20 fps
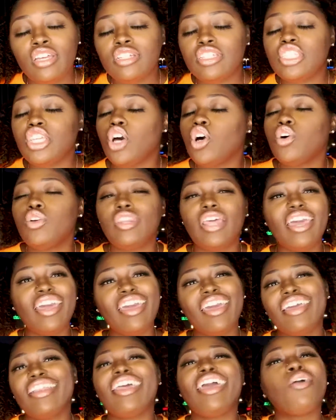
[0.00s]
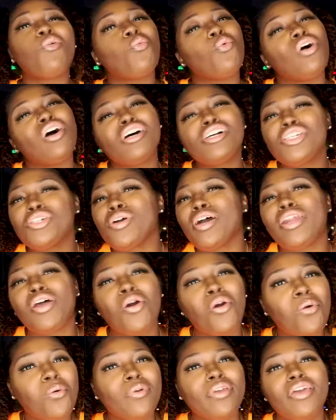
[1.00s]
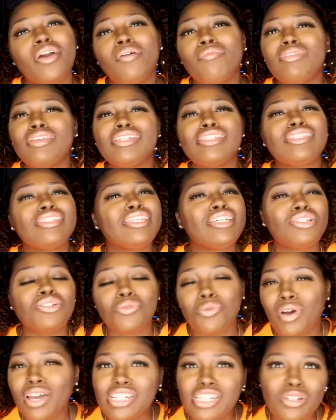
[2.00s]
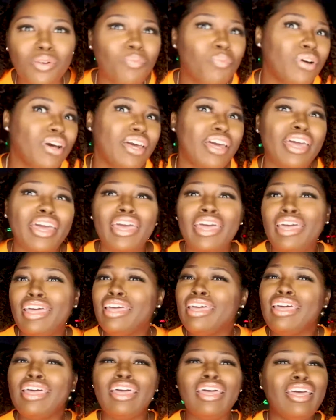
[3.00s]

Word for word: So they, they was trying to hurry up the situation, but